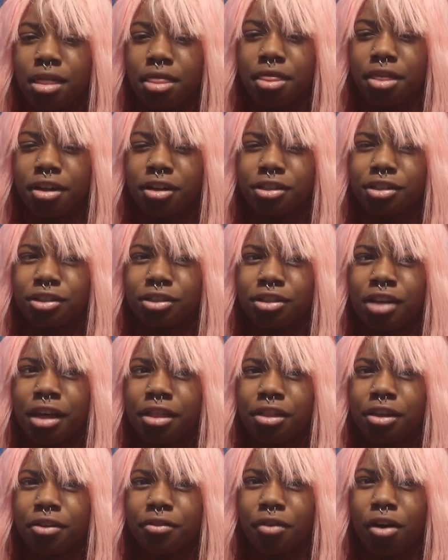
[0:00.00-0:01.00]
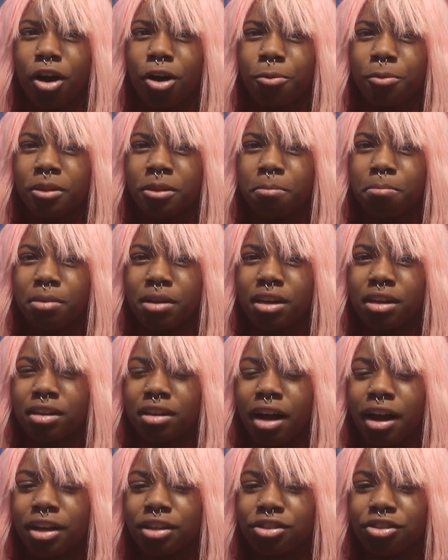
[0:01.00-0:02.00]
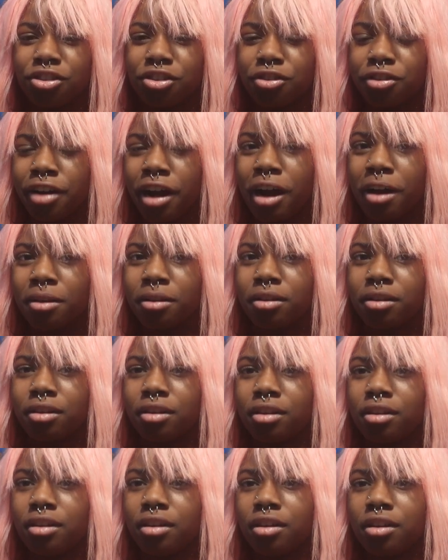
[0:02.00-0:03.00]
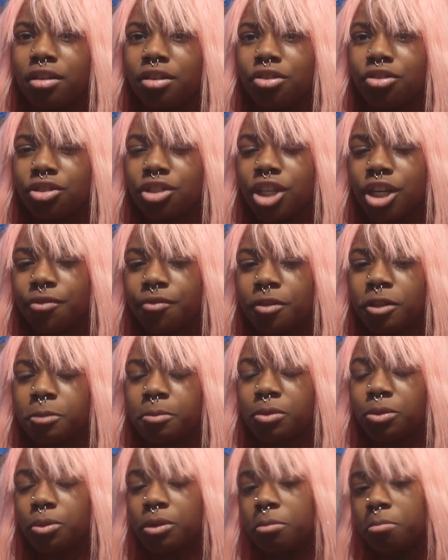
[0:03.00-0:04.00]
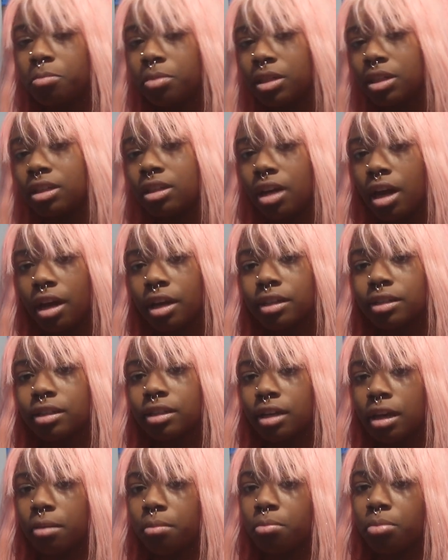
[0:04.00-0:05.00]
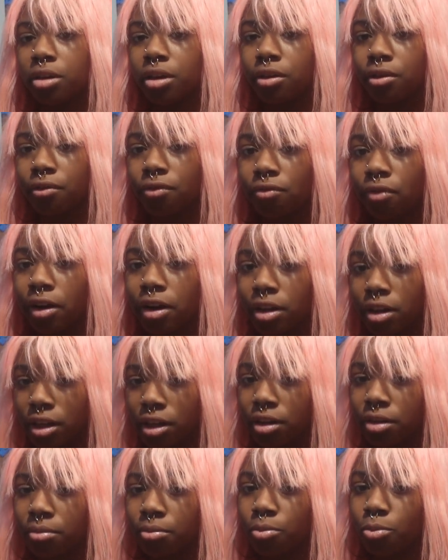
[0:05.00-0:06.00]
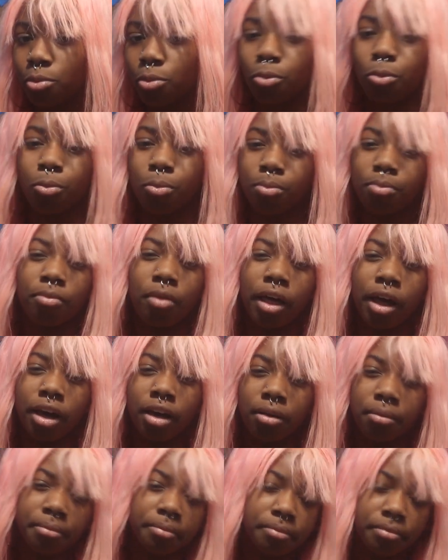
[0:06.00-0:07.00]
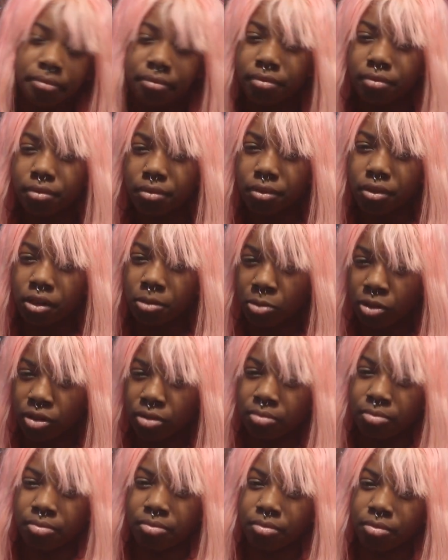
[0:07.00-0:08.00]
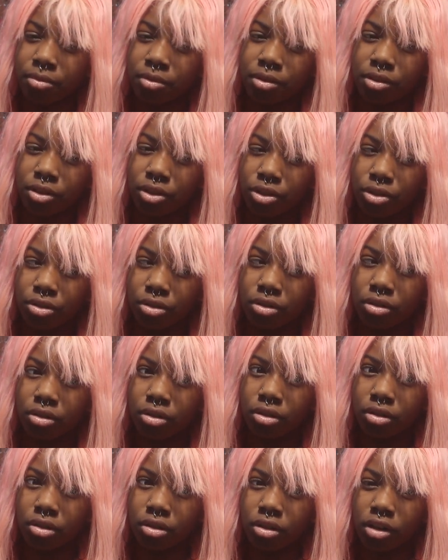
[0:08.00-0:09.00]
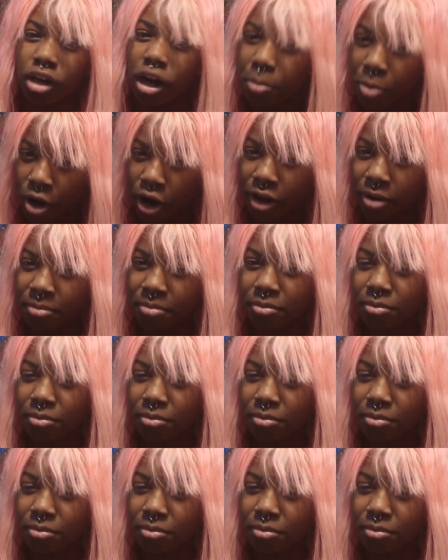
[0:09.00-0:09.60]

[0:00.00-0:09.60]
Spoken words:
There's nothing wrong with being nice. There's a difference between being nice and being friendly. Like, come on. Come on.